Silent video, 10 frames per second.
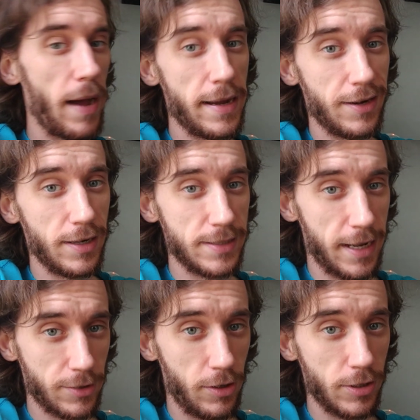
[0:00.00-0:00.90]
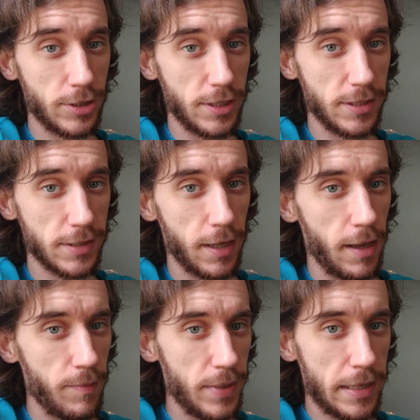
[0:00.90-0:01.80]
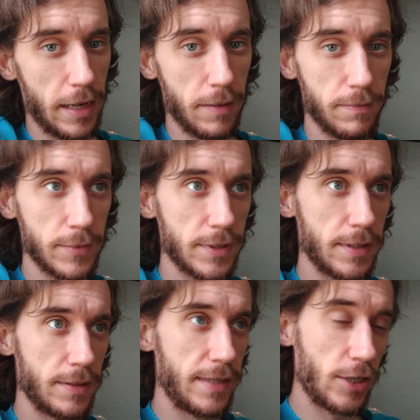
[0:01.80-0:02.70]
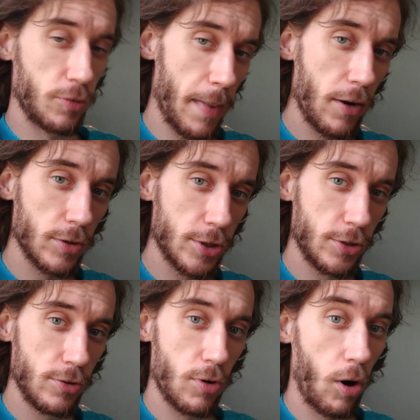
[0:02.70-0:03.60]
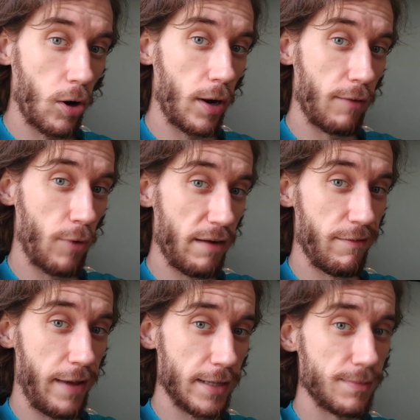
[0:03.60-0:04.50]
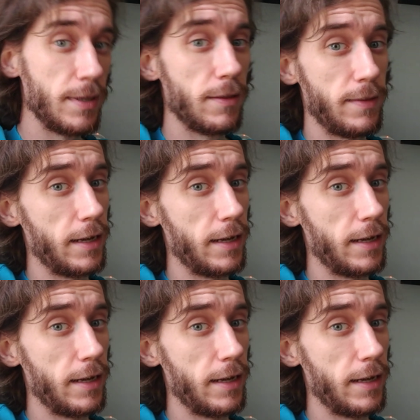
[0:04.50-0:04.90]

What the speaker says: binary technologies becomes detrimental to our rate of advancement,